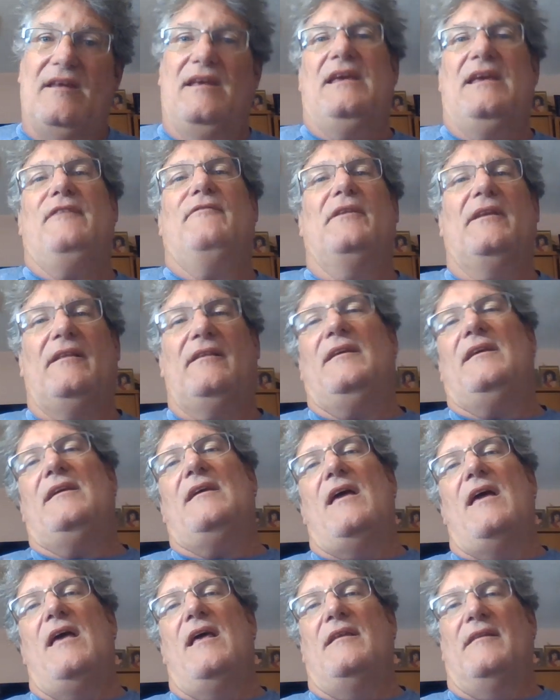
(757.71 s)
And even at
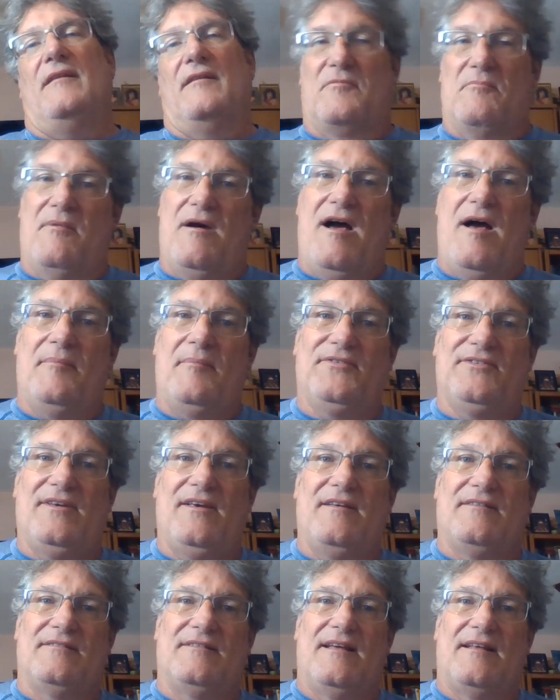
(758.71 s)
the end, his mom
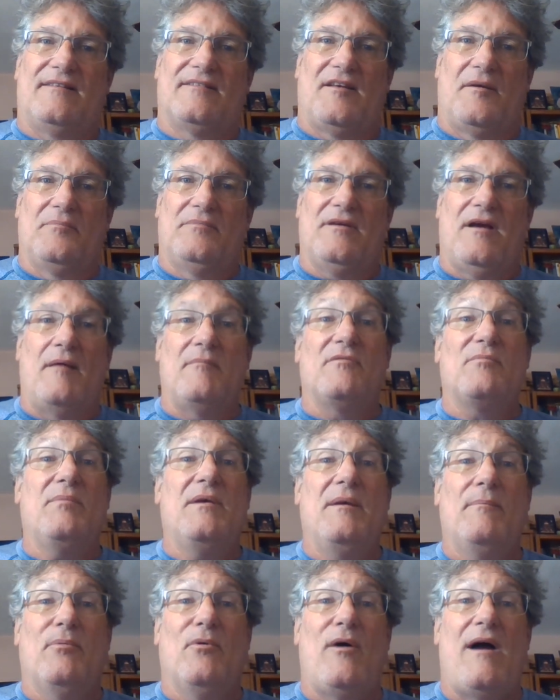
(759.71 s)
says that sometimes
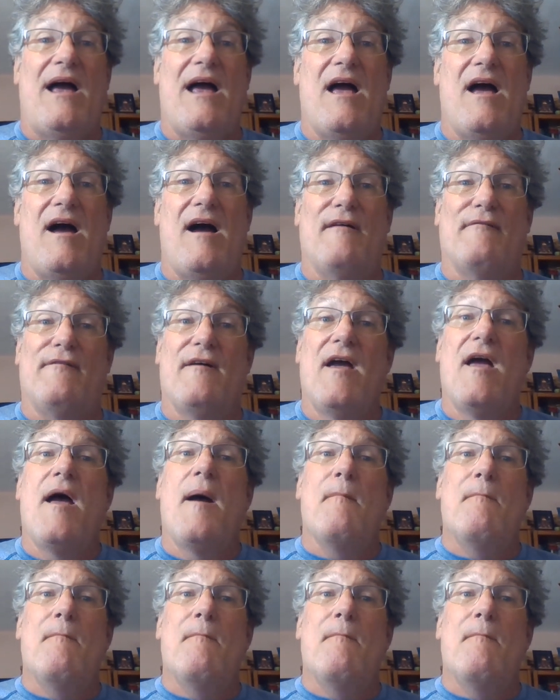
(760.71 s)
people have